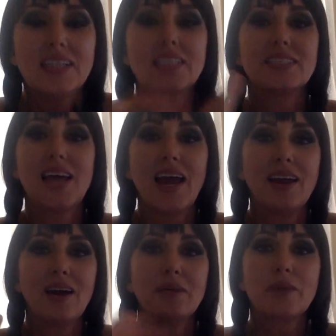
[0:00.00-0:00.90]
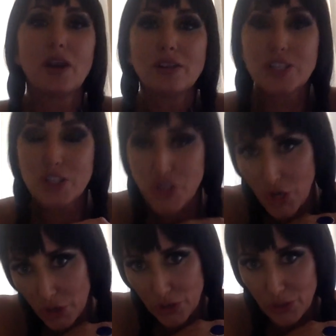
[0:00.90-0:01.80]
Today, I'm going to
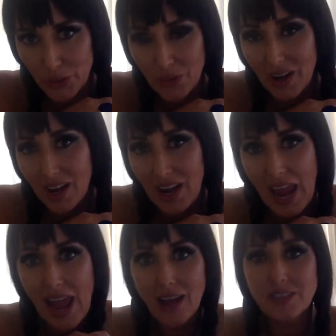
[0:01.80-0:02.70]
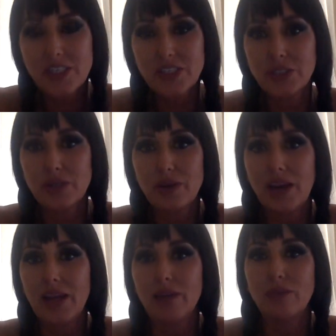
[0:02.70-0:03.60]
show you how to do
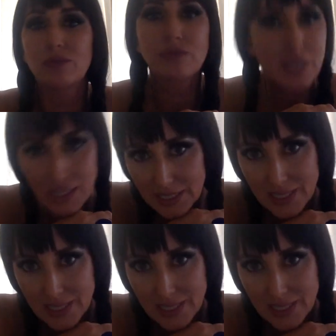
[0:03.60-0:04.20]
a really